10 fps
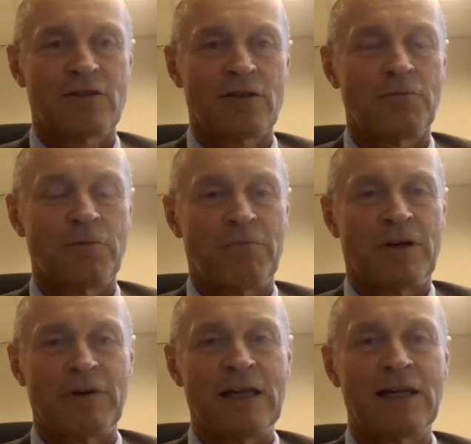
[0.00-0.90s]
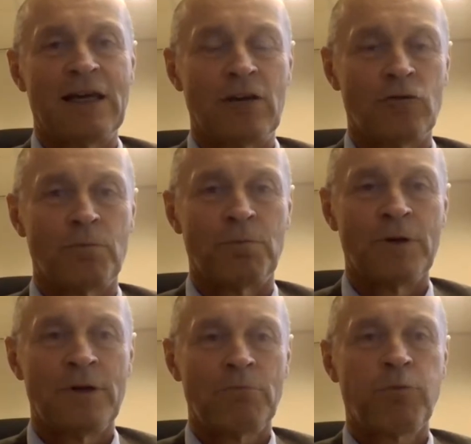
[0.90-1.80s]
So we are really keen to
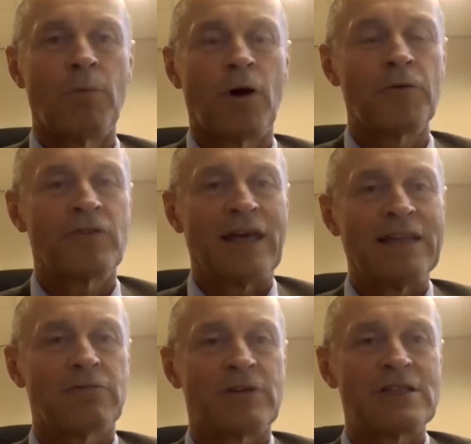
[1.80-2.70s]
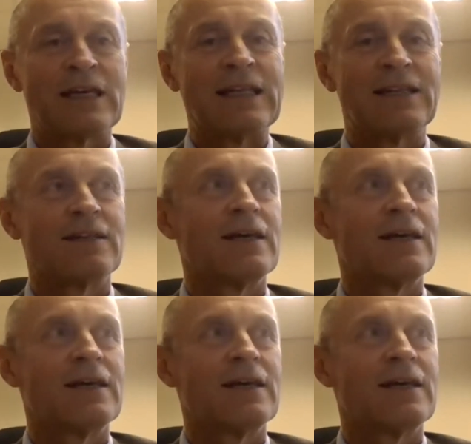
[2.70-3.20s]
promote interest in